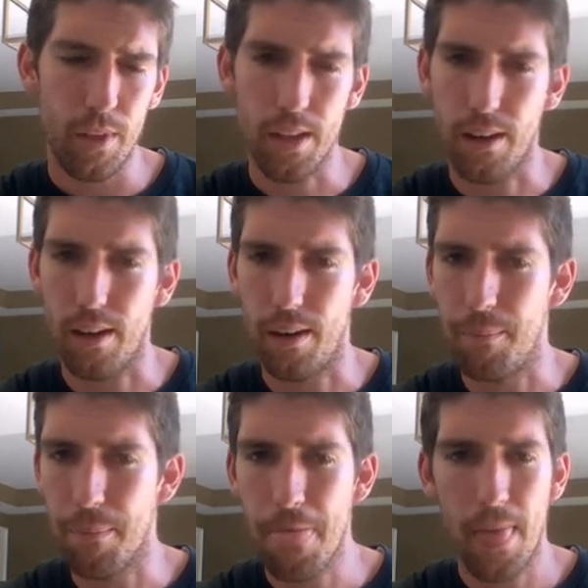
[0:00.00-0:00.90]

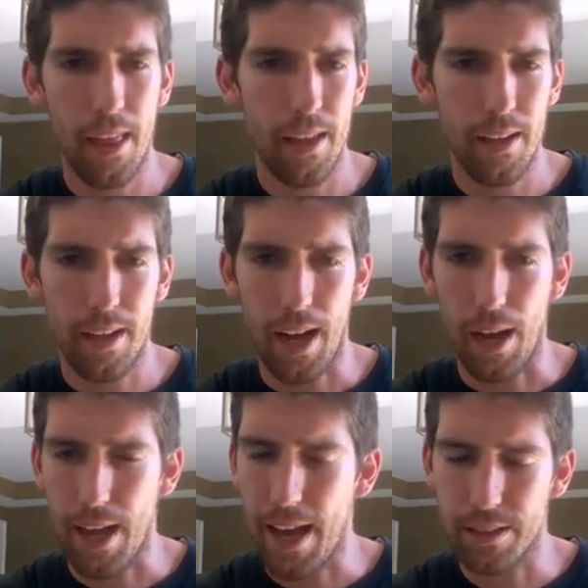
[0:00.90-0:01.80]
I
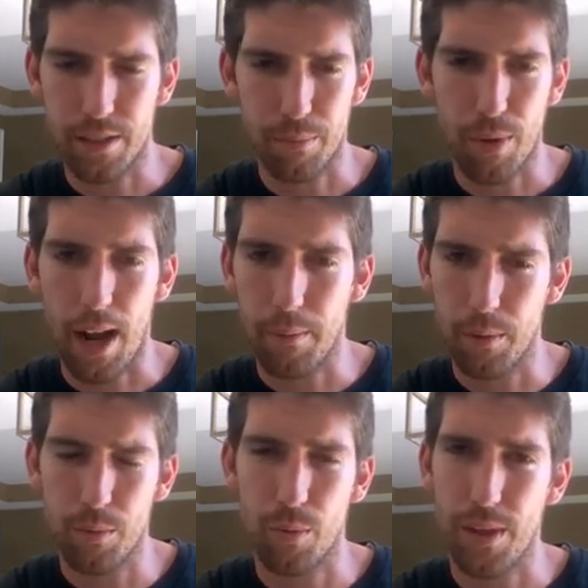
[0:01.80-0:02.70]
had some
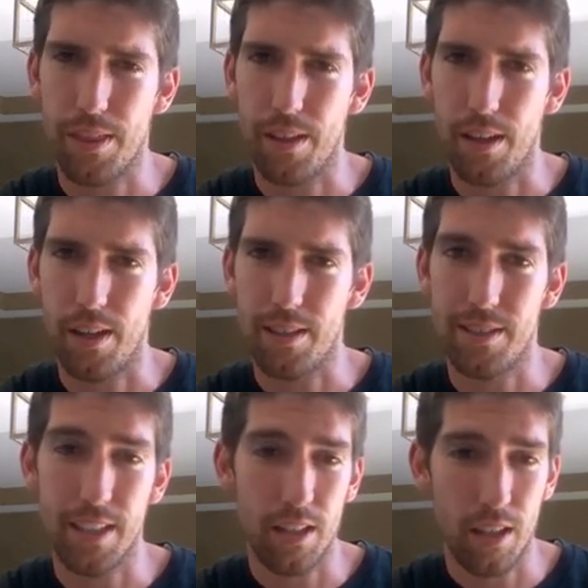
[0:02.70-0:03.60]
problems with the
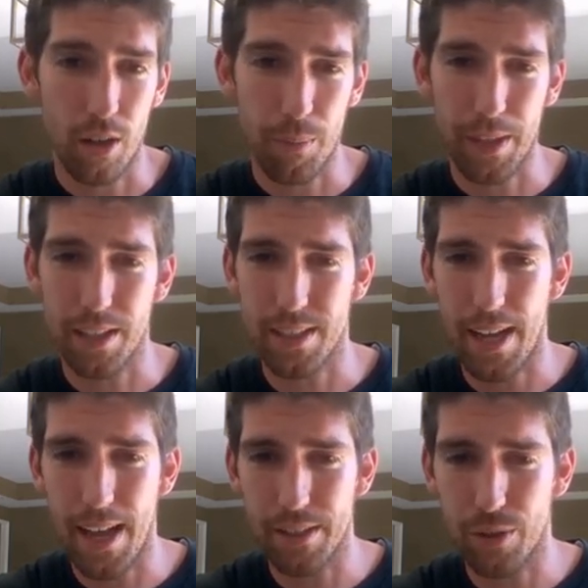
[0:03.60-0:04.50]
Zillow because
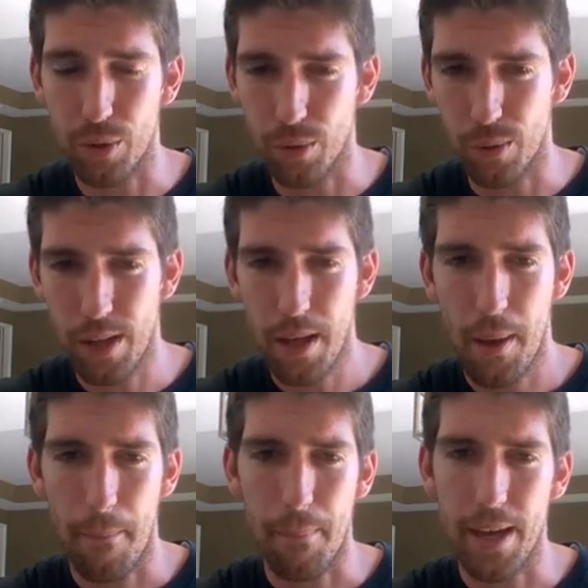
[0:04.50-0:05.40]
I had to
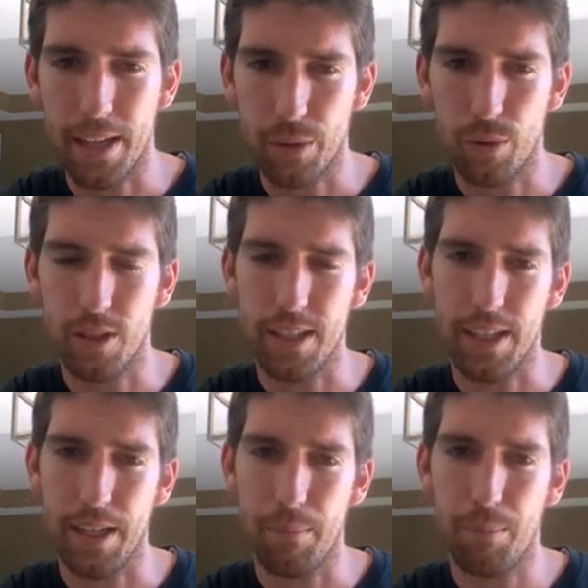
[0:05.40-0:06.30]

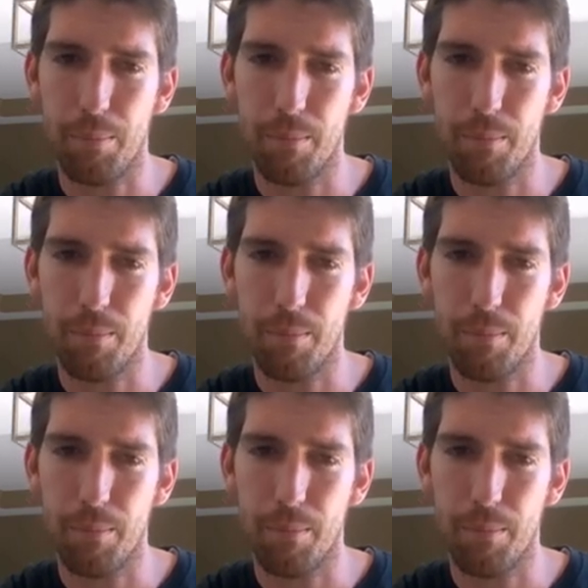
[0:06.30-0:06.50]
manually